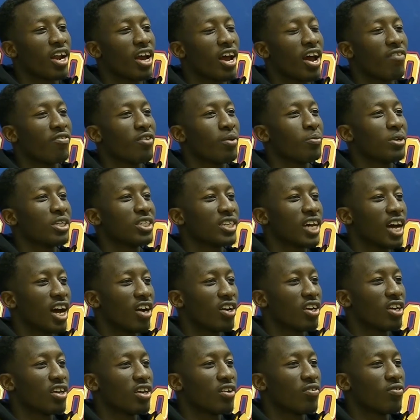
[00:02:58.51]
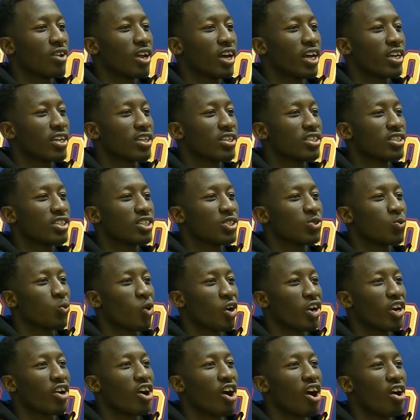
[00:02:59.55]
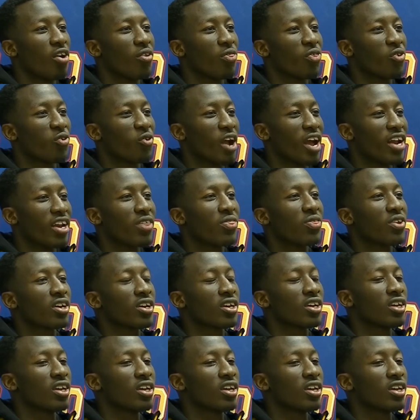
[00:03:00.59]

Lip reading: of have the mentality of like just working hard through anything.